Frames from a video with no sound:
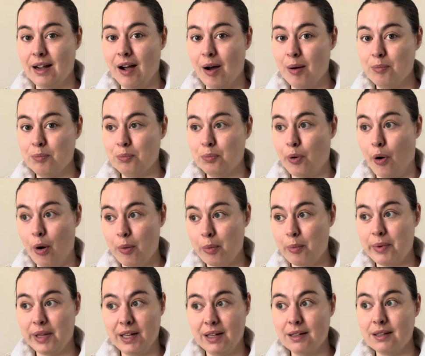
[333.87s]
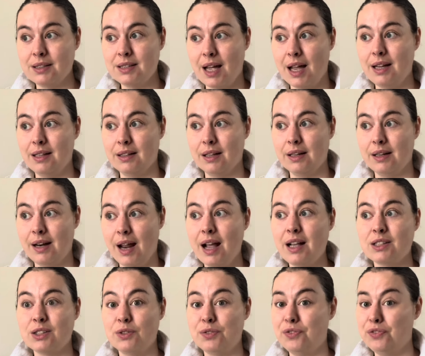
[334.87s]
I'm probably going to take the
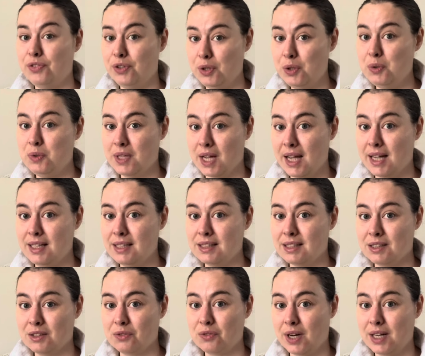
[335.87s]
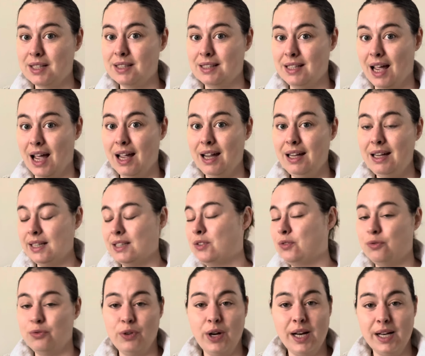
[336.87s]
next few days as a rest day. It's
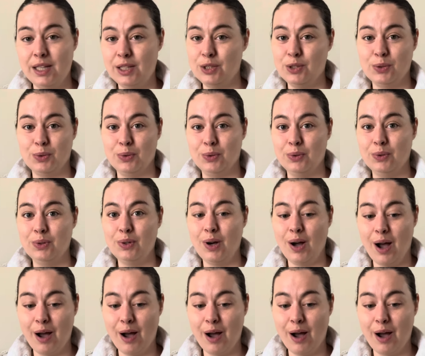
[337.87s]
really sore.